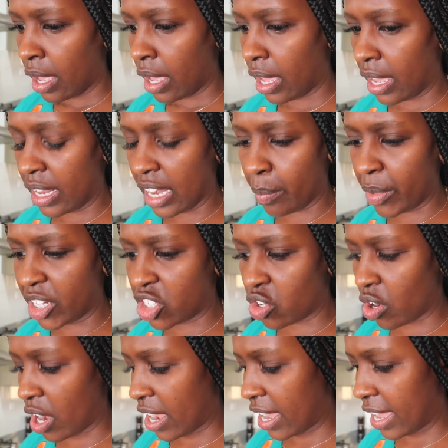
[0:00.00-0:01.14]
Hey, let me
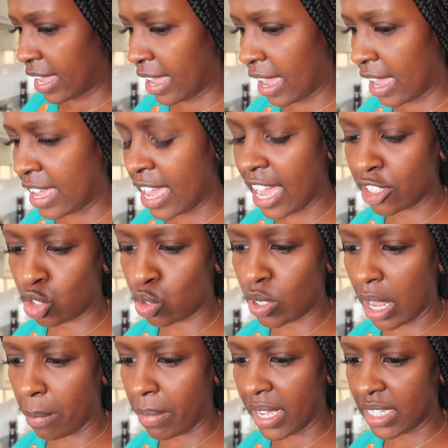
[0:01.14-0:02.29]
try. He has two
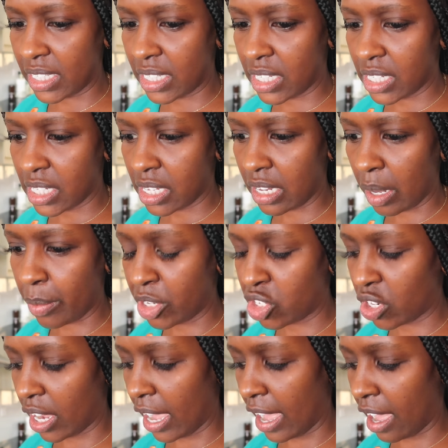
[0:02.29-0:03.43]
numbers. Let me
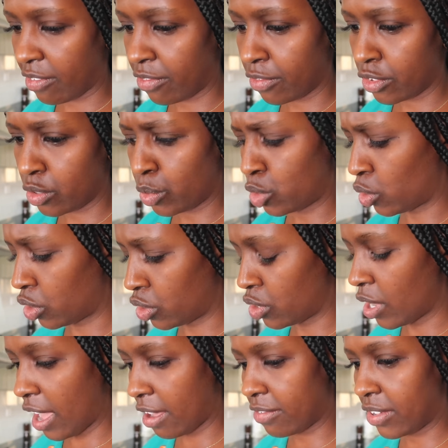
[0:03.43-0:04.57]
try. I have, which one do
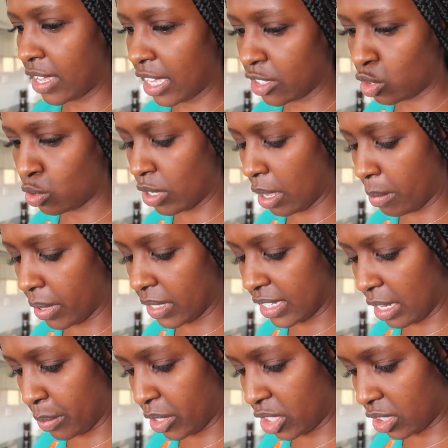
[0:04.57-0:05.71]
you have? He has two numbers.
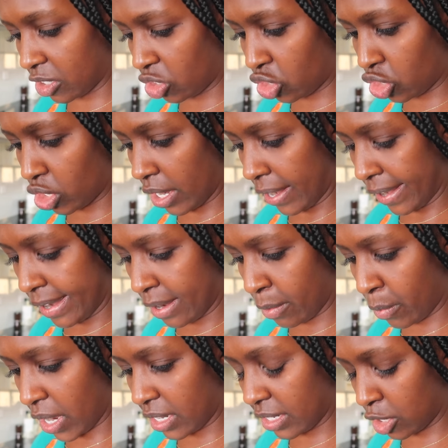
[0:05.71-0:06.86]
Let me just check.
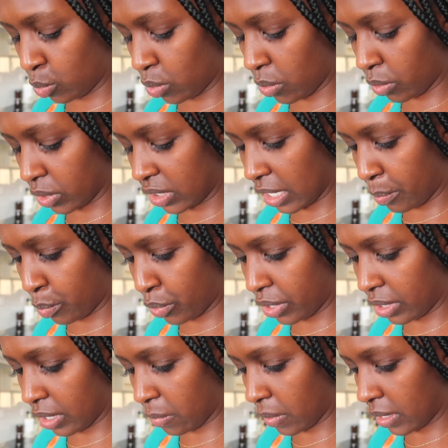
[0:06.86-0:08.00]
One that we WhatsApp
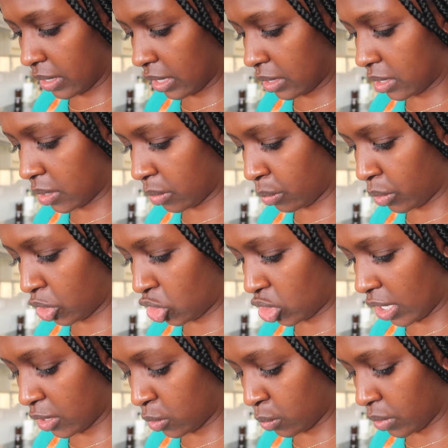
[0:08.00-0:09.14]
with and one that we
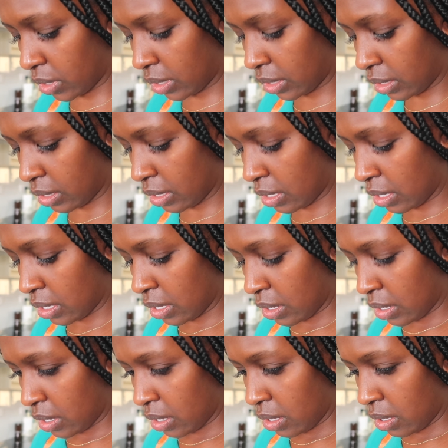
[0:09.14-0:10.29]
chat with.
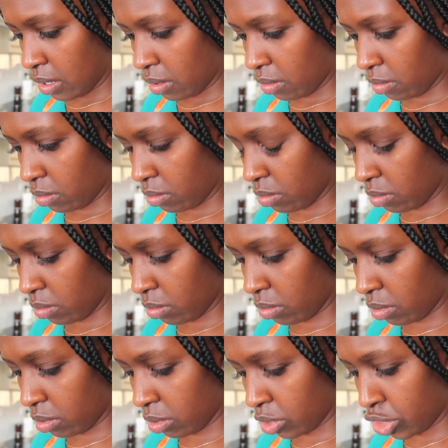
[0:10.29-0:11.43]
Oh
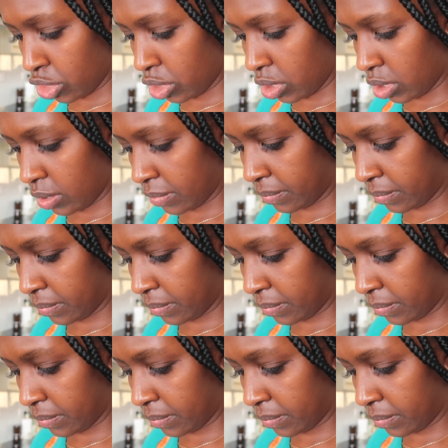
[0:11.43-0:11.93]
gosh.